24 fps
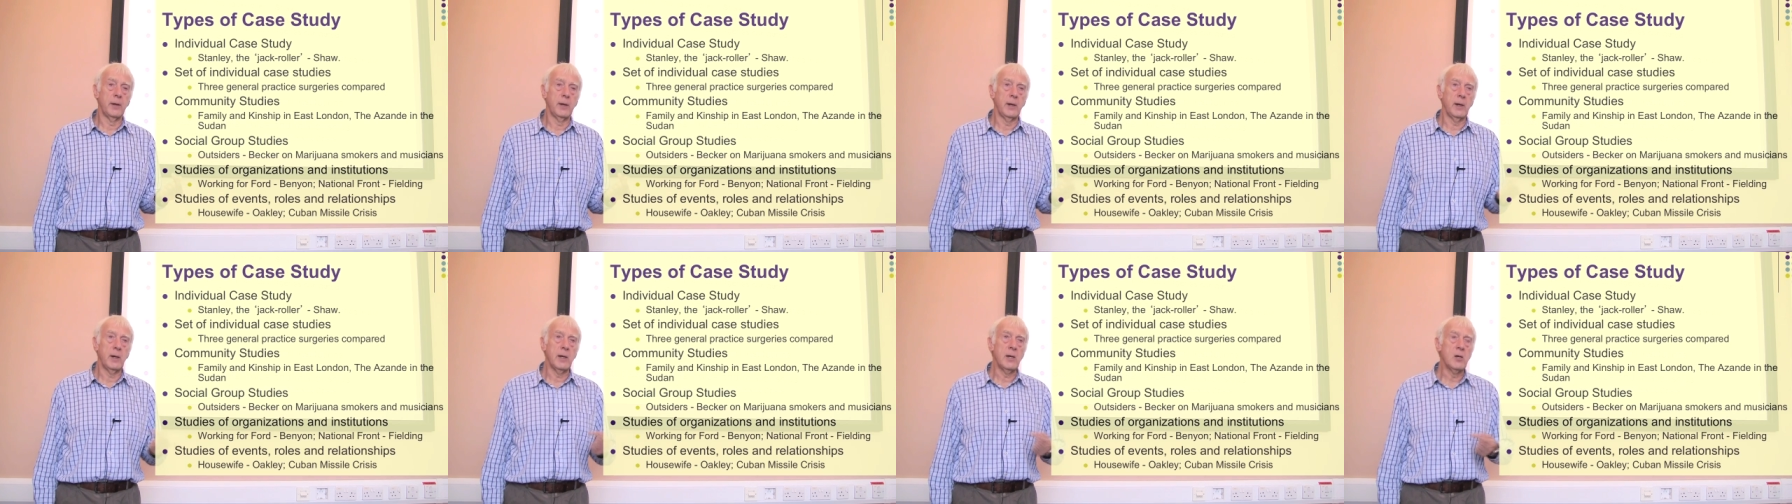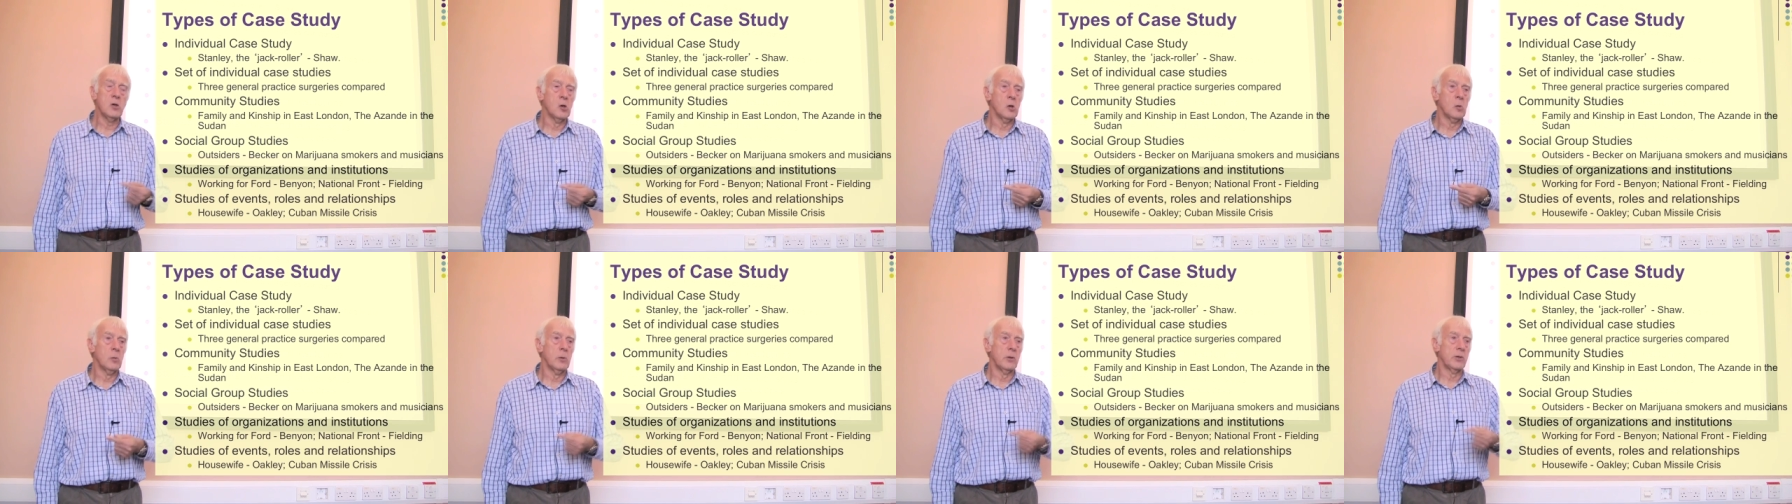the
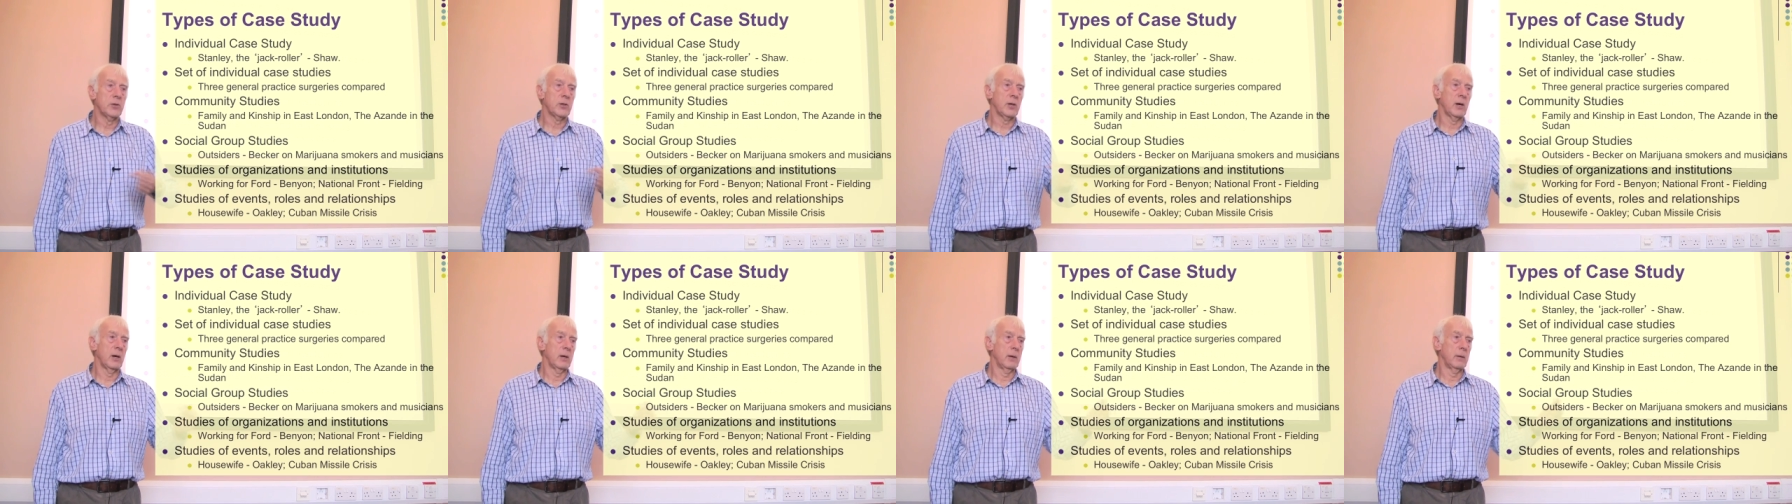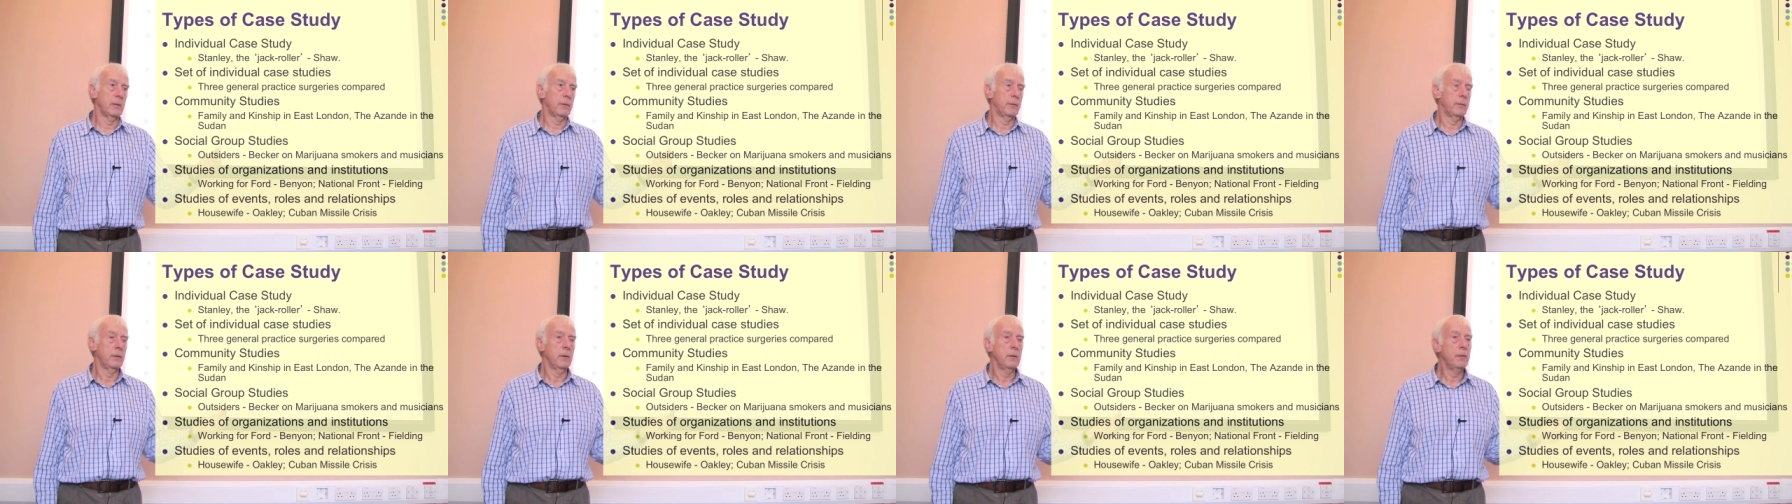enormous kind
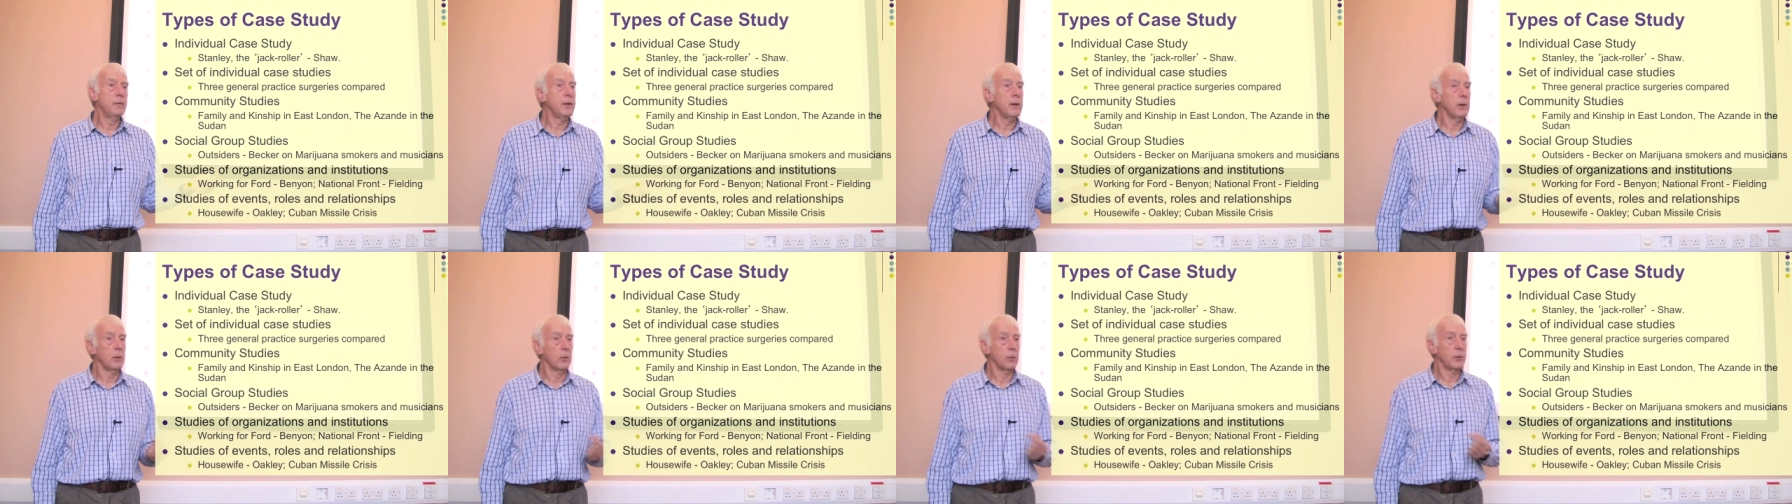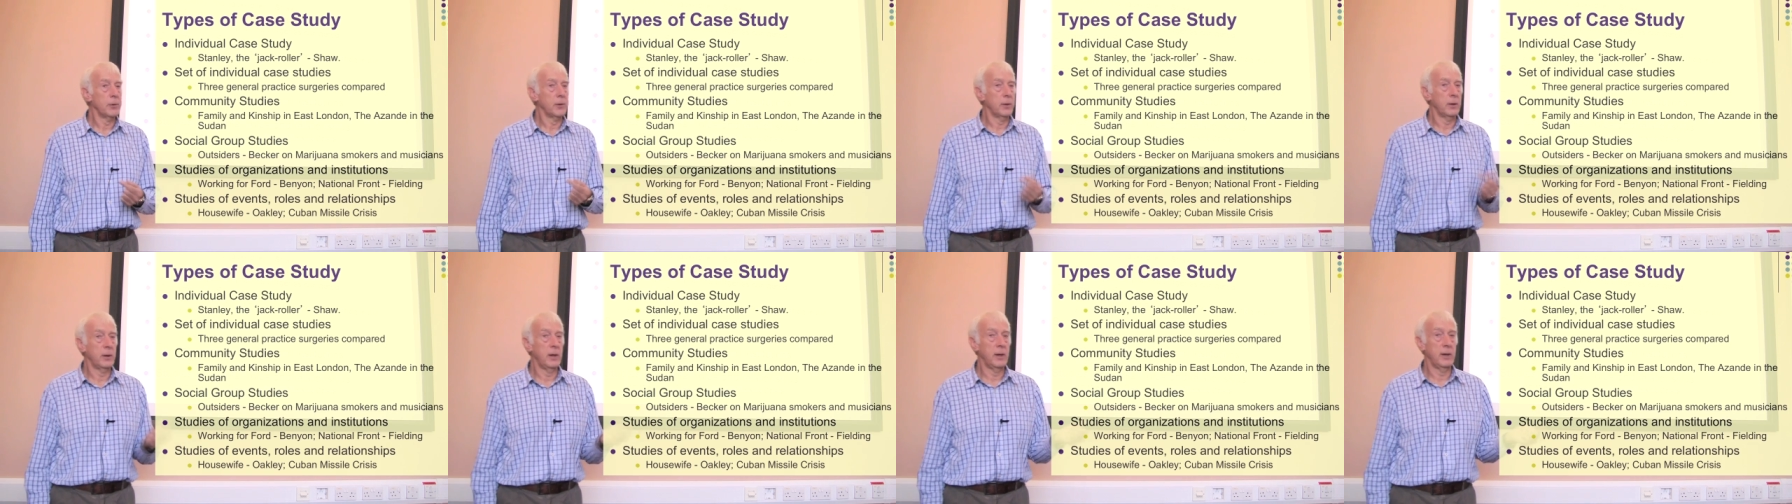of
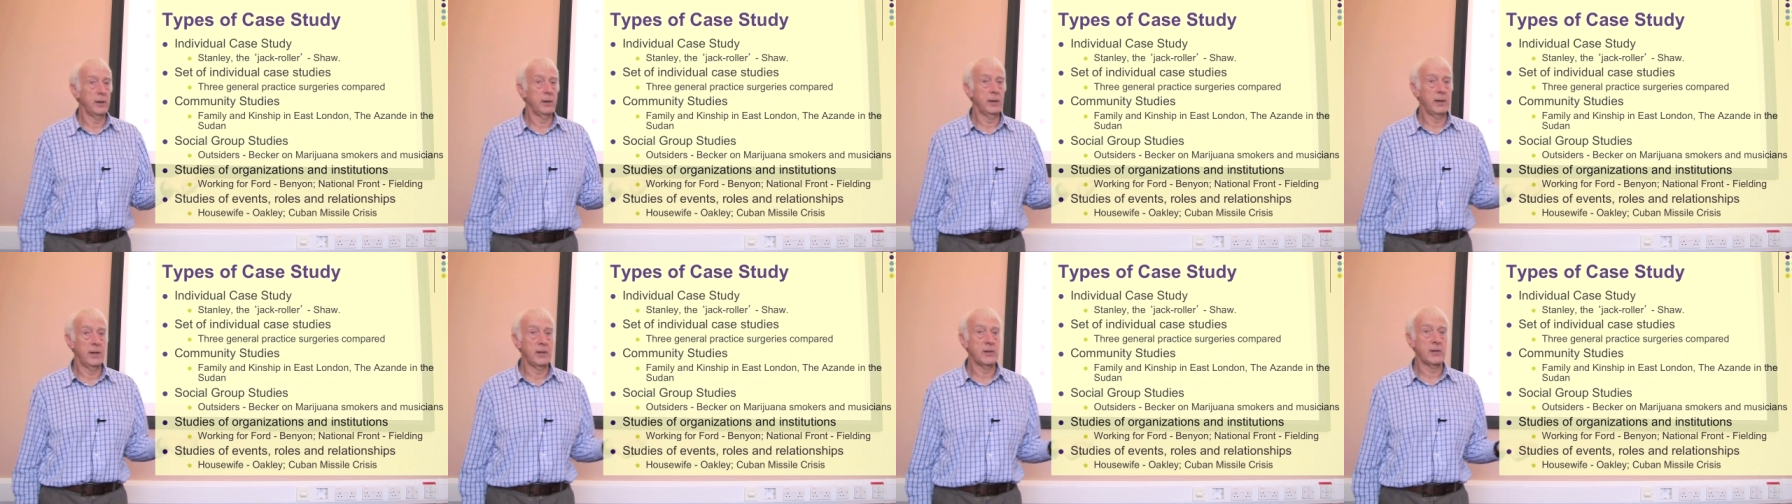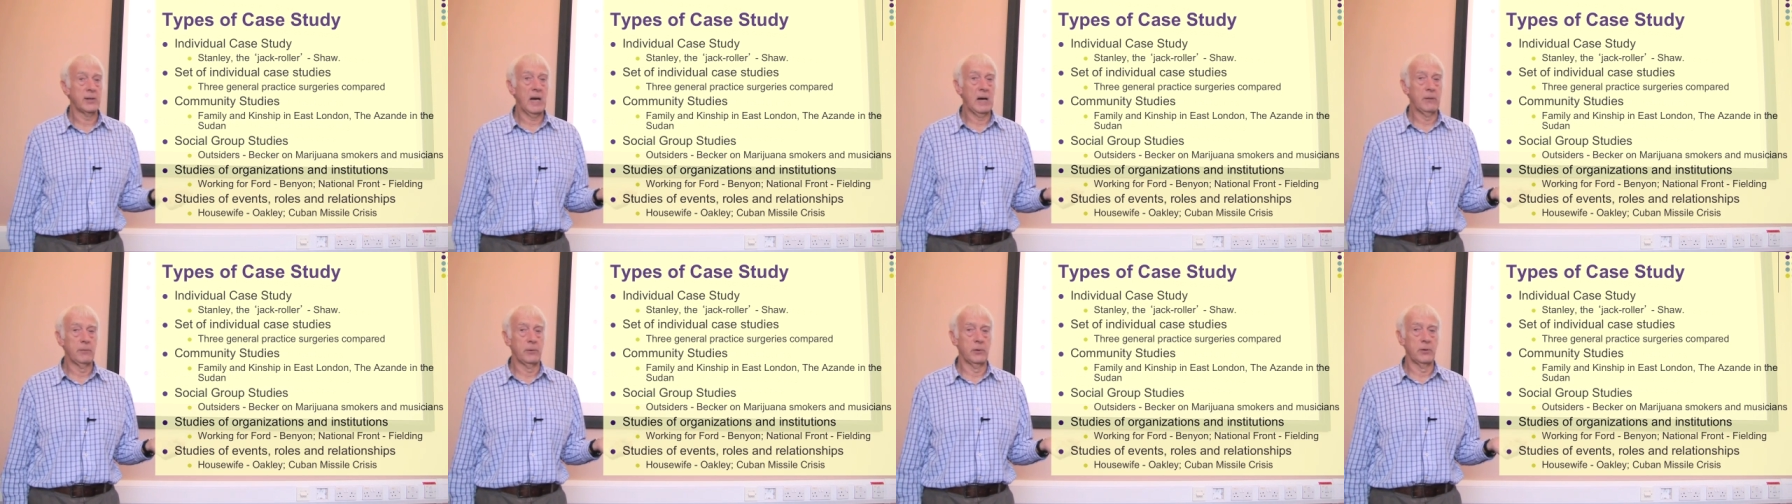field that this
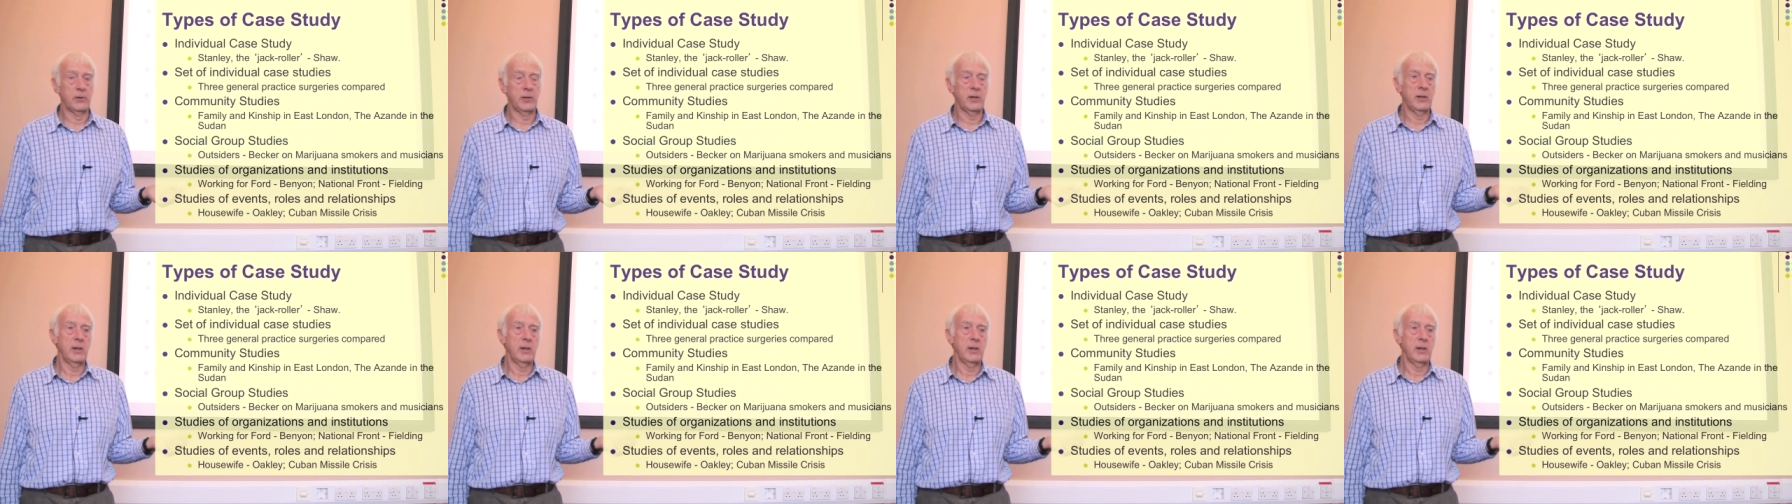covers.